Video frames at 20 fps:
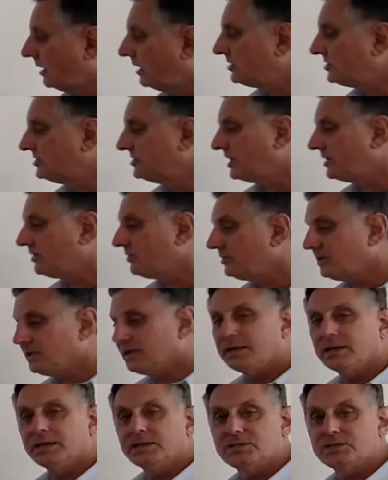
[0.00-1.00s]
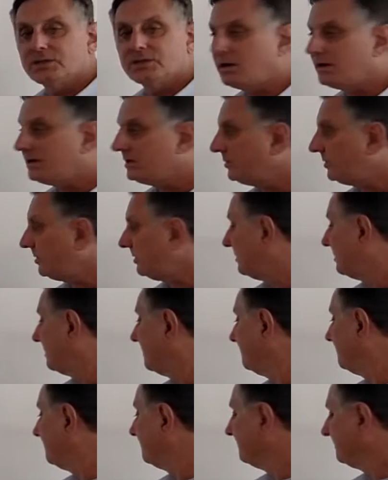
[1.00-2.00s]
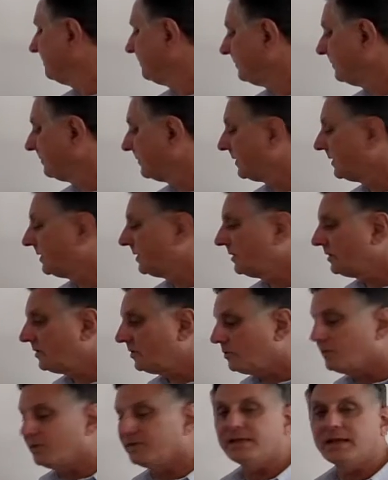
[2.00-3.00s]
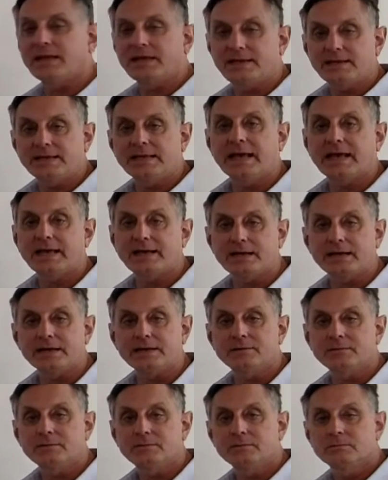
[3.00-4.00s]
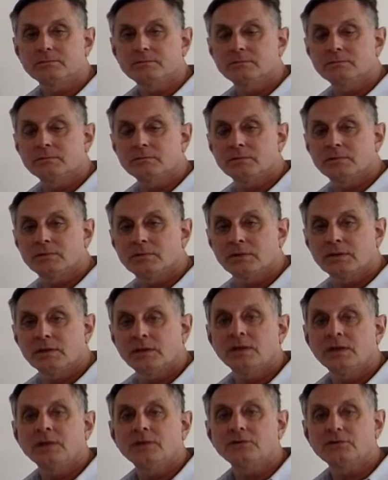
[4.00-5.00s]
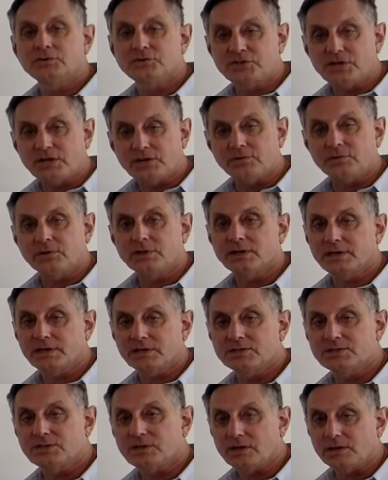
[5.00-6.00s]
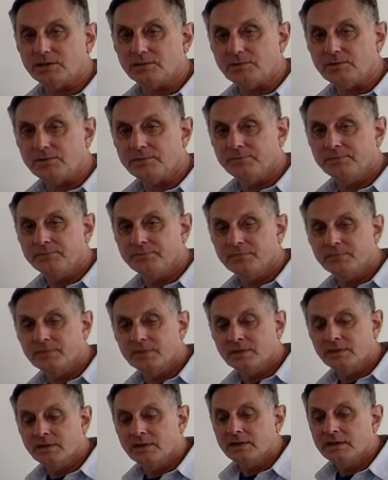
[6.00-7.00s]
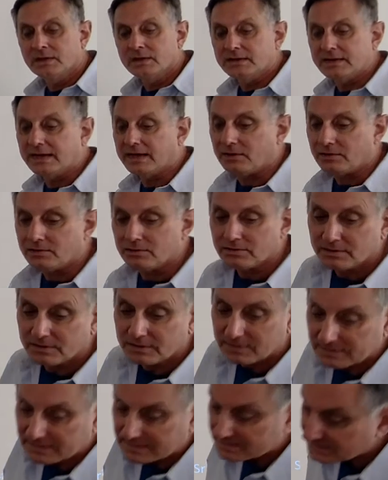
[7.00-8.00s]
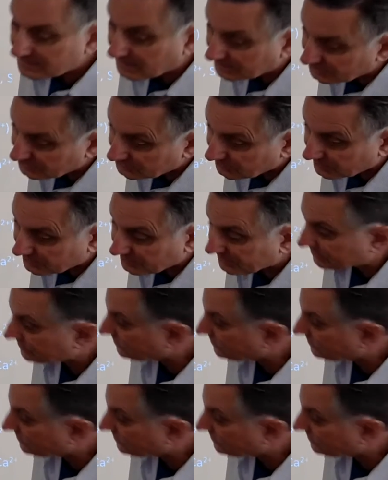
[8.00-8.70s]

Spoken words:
are generally insoluble with any cation. They're generally insoluble. Now, that's not strictly